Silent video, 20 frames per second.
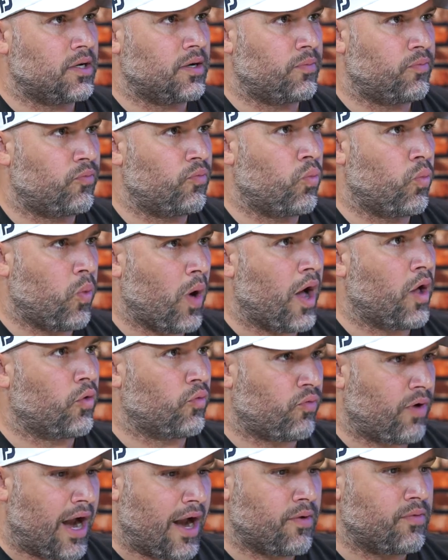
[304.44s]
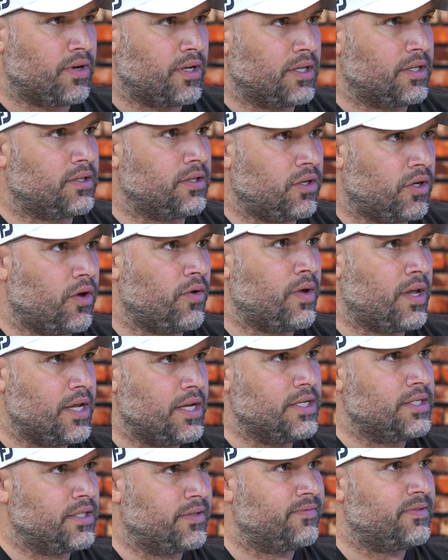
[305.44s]
a well rounded,
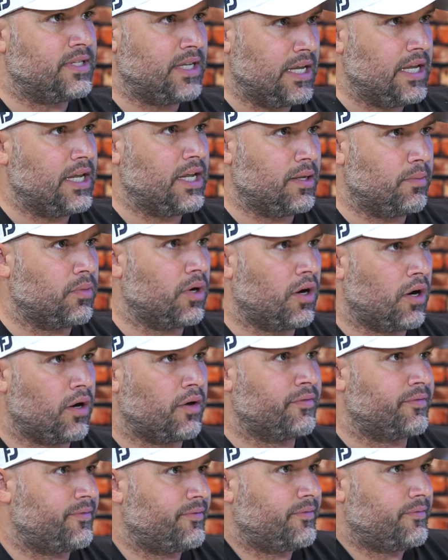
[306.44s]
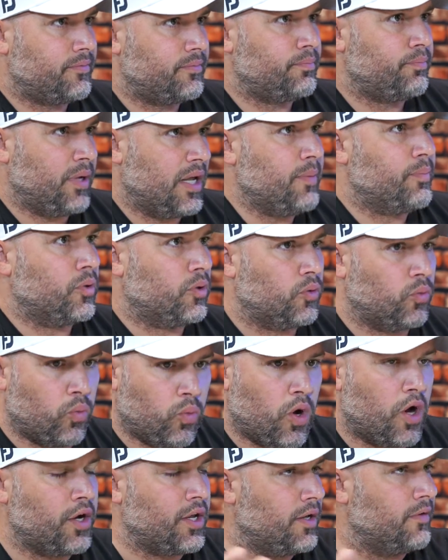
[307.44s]
cohesive team of people
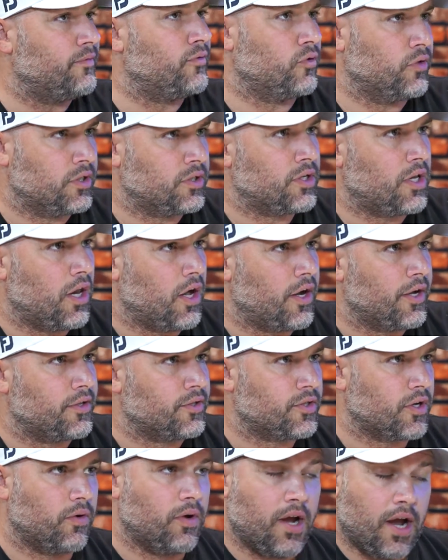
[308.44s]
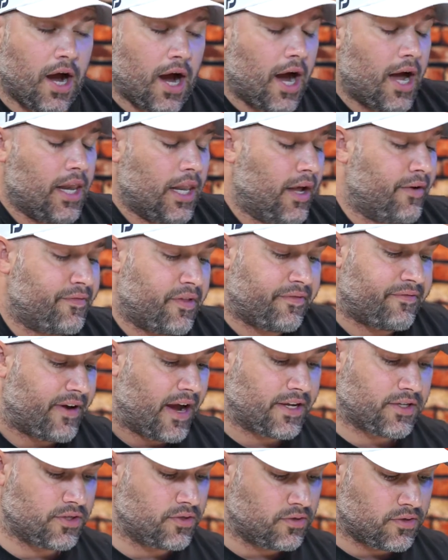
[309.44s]
working for this client. So I love the
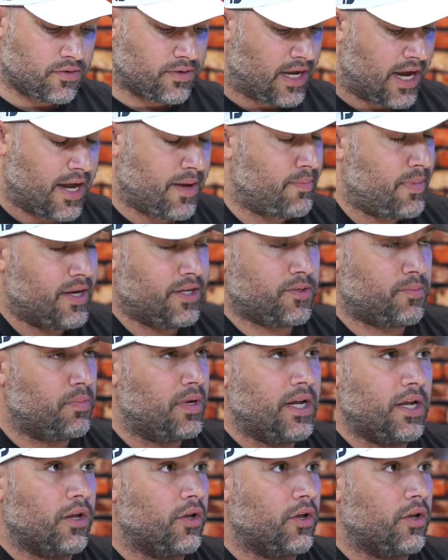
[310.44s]
fact you do that. It makes me